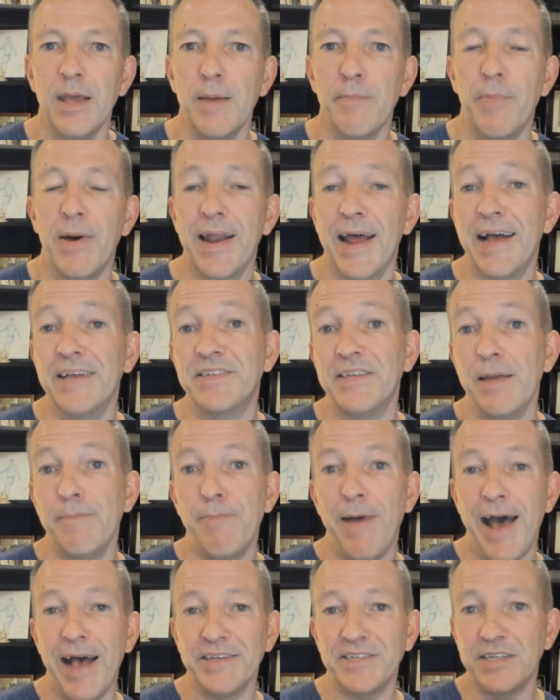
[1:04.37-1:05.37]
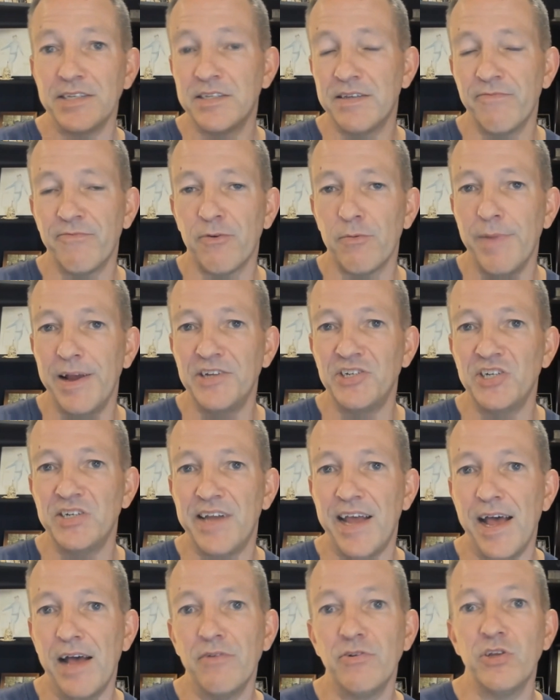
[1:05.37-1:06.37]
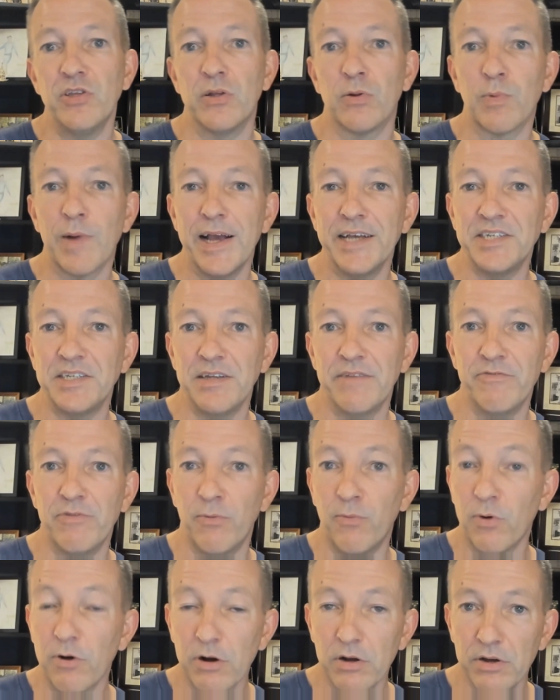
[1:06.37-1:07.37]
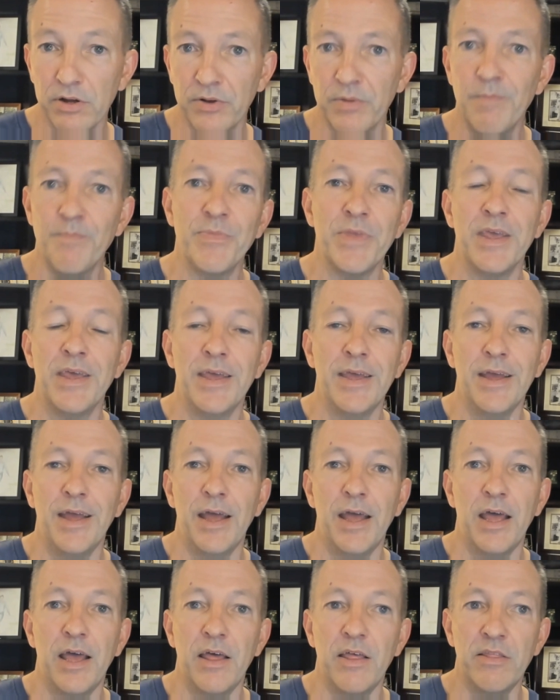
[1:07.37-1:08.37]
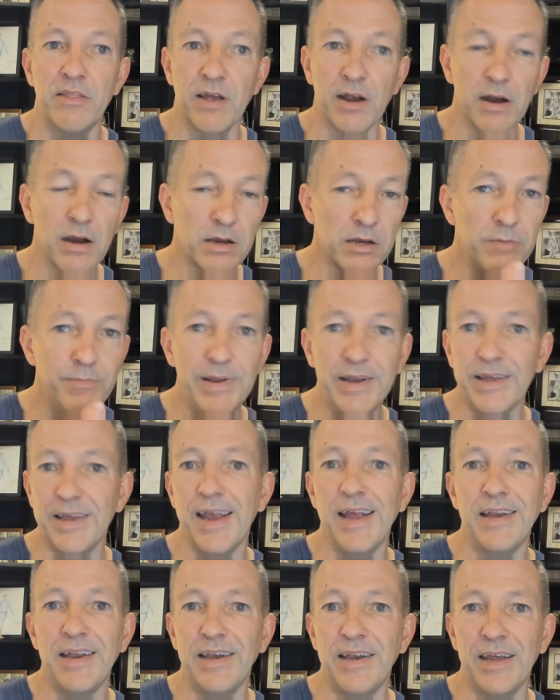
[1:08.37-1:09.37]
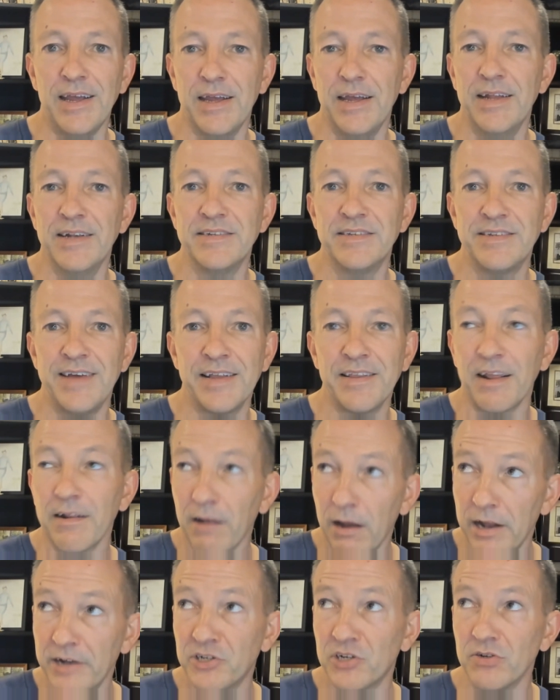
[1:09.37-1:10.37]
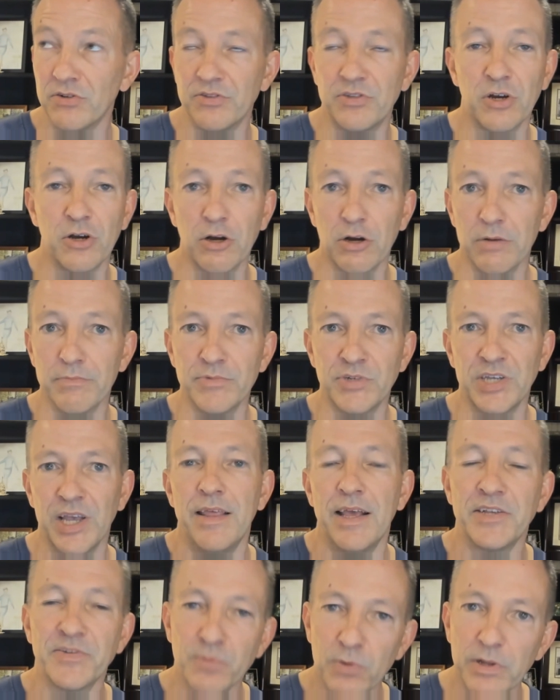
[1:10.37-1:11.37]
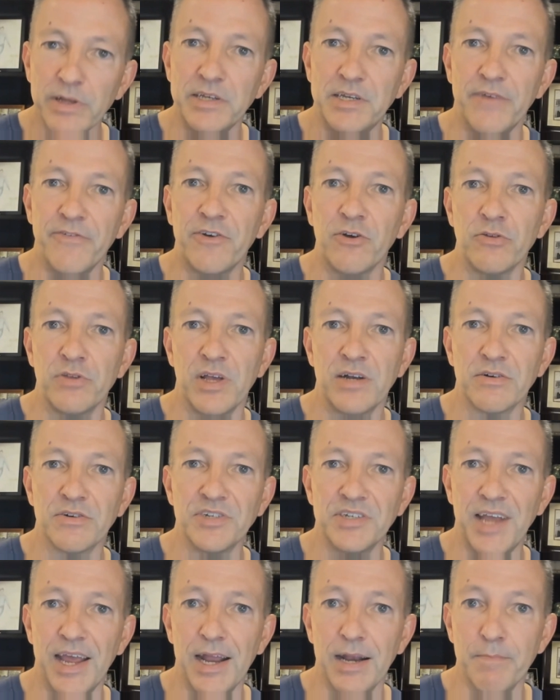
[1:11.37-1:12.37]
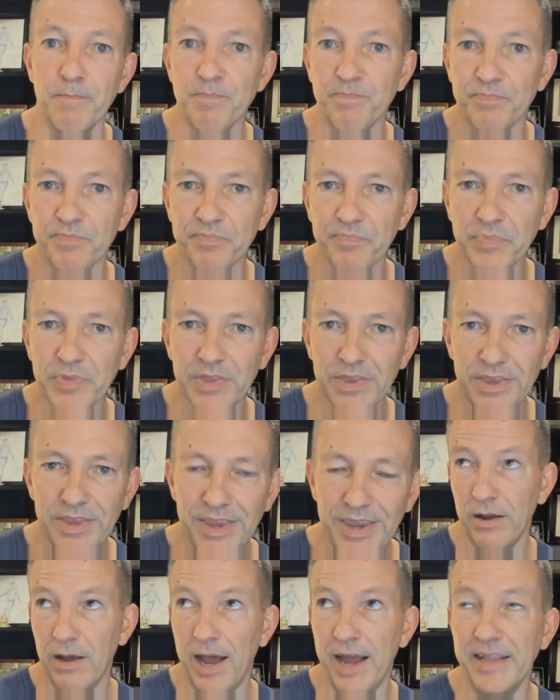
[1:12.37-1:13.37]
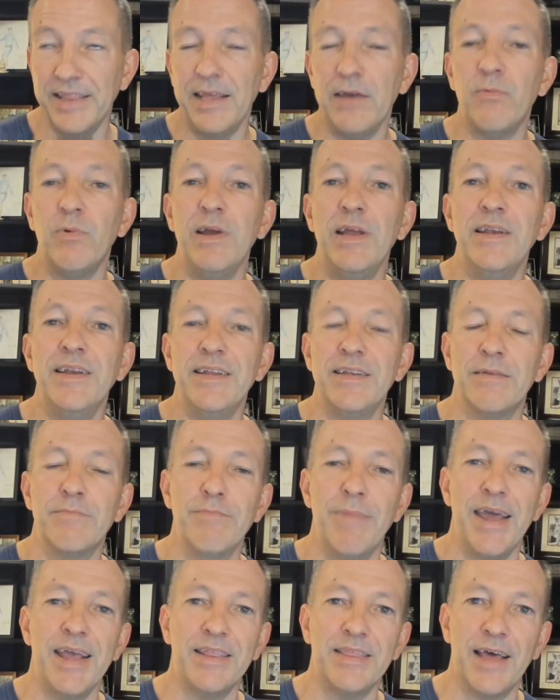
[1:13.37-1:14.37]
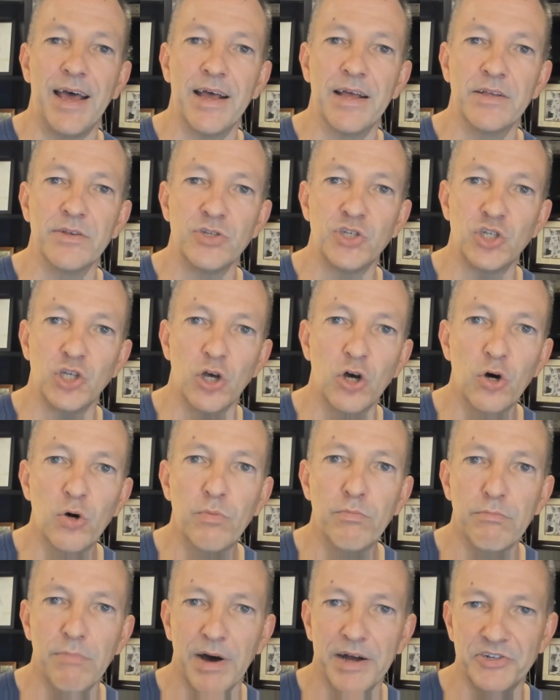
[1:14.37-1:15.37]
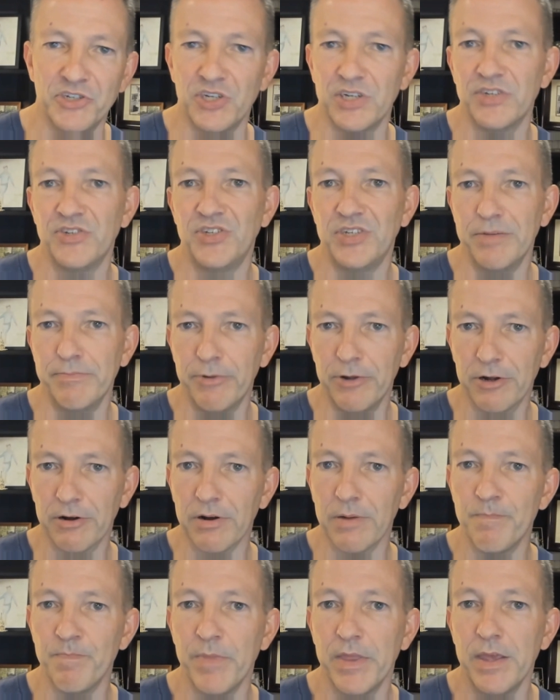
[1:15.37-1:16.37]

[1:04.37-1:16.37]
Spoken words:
But as they pass this information down to the rest of the world, they're communicating it in technological terms that's really difficult to understand. I think we need to make that so much simpler.